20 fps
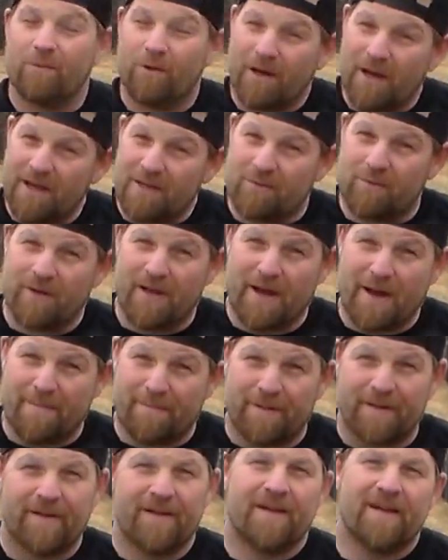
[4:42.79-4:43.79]
Well, guess what
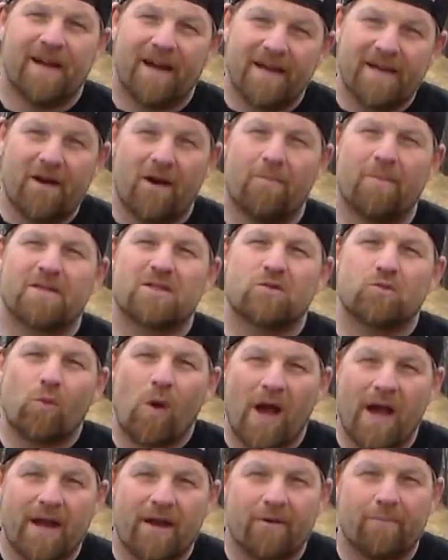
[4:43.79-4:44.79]
happened? I got my
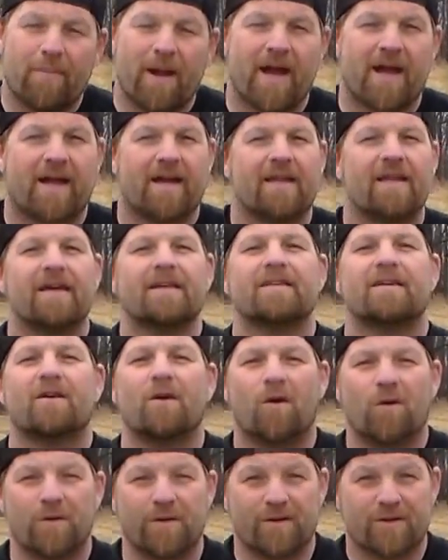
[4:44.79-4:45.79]
swagger back. I like to
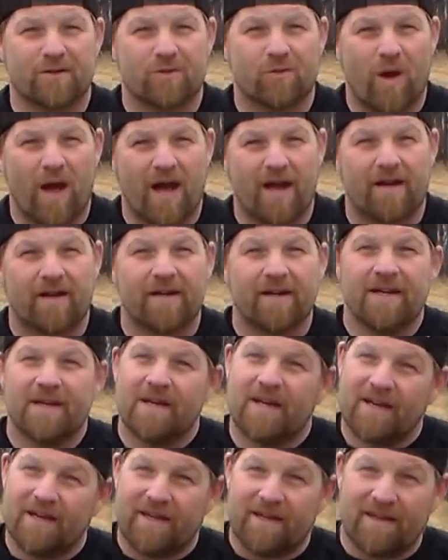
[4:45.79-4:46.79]
call it your swagger.
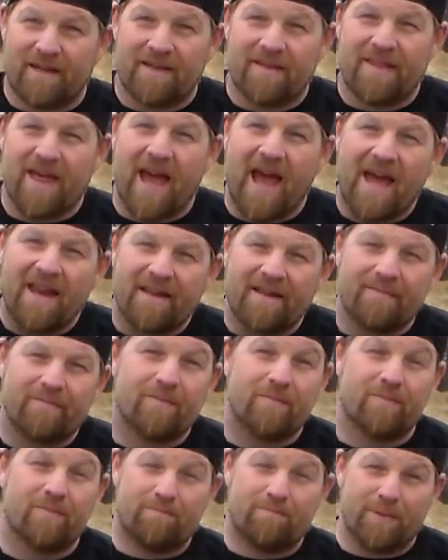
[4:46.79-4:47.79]
And that
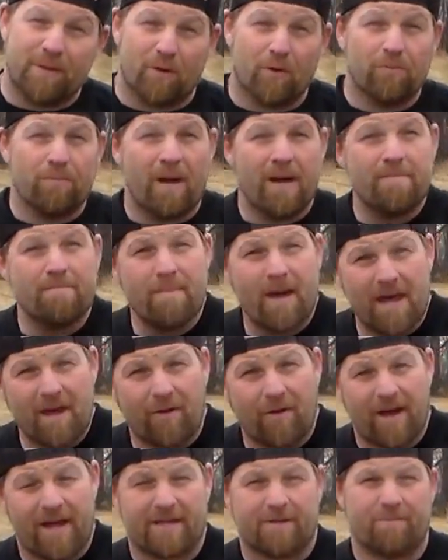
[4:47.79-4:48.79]
build my
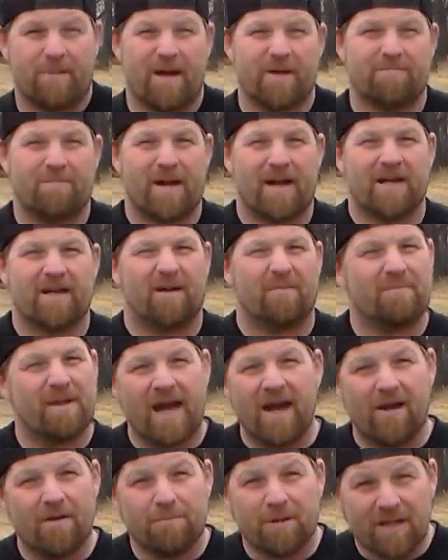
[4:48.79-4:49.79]
mental aspect back up.
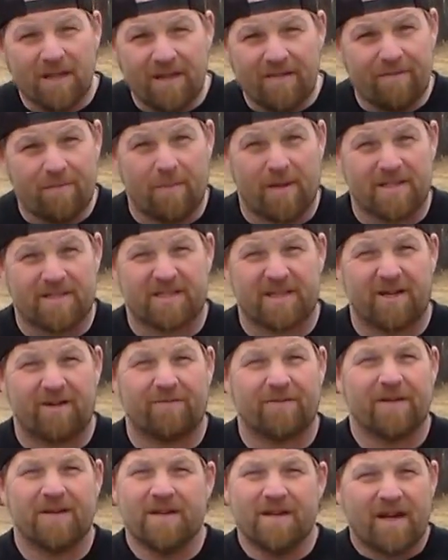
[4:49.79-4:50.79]
Now I believe in
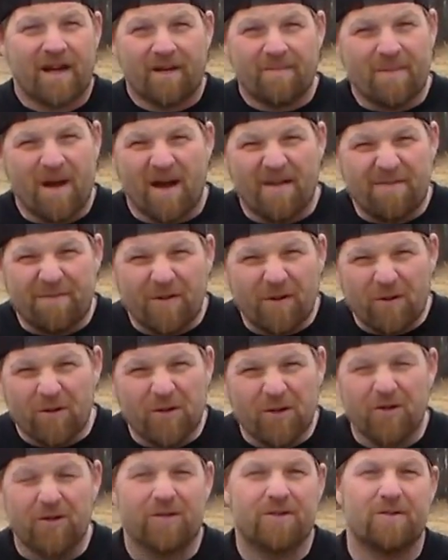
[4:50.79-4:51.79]
myself. I feel
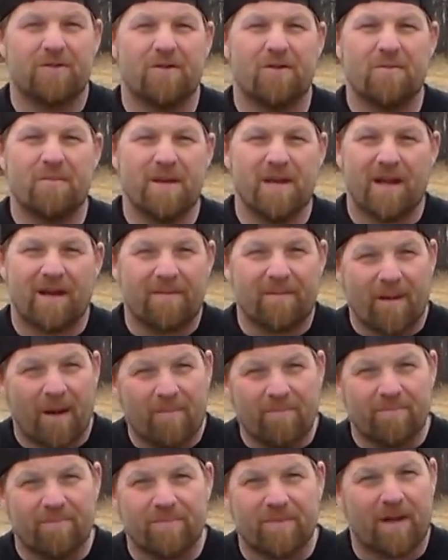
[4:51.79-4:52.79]
good, you know what I mean?
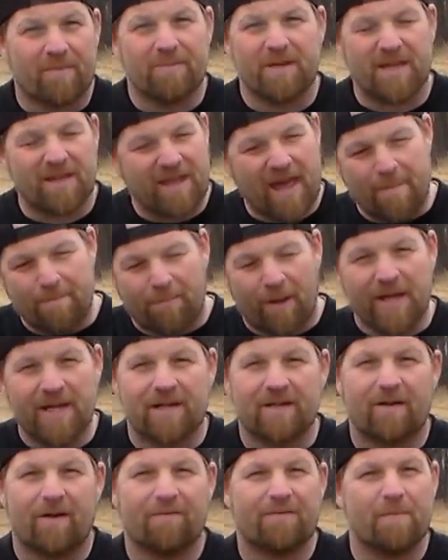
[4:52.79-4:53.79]
I'm getting that
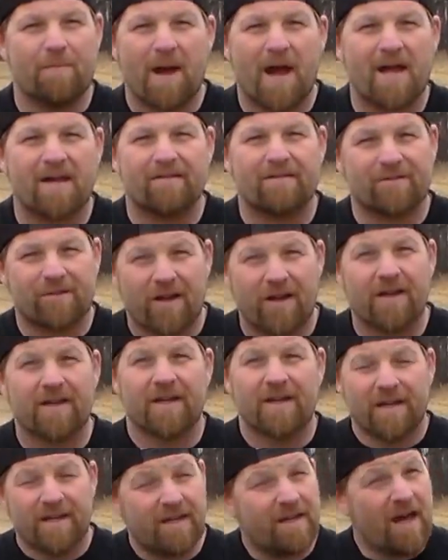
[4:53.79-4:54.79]
bike off the back of the truck,
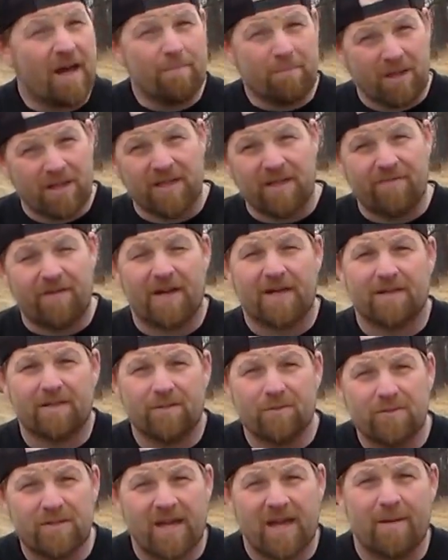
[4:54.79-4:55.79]
and I believe I can
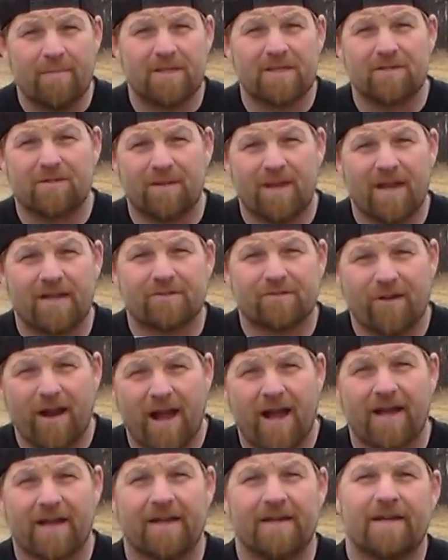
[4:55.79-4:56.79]
do damage on that
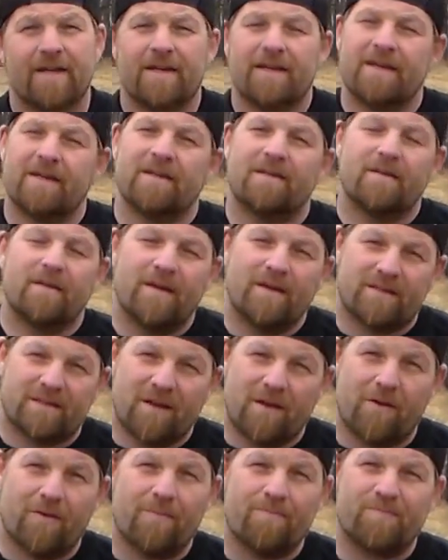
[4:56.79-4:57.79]
track.
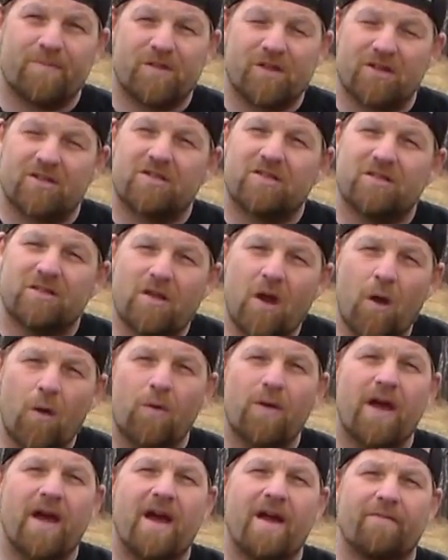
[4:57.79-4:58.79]
So just
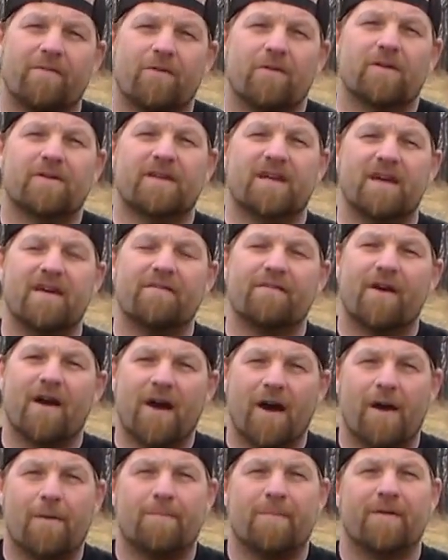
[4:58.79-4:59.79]
don't ever give
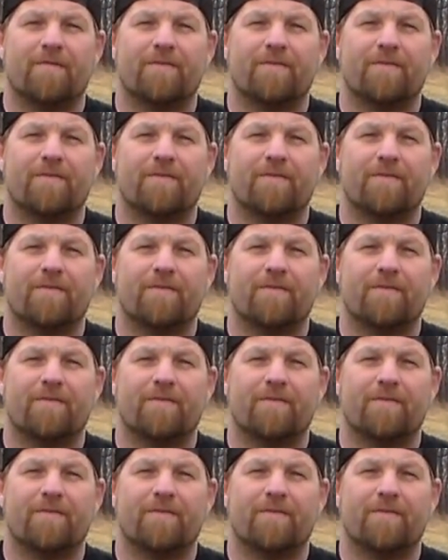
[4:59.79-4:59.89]
up.